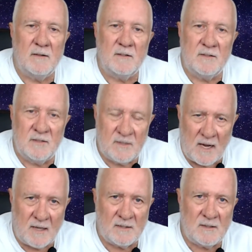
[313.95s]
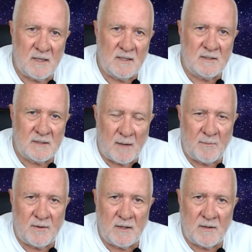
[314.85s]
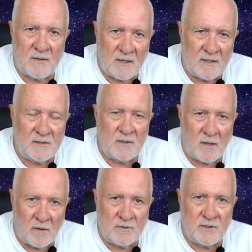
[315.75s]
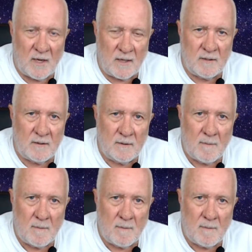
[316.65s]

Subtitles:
sex is something that is negotiated,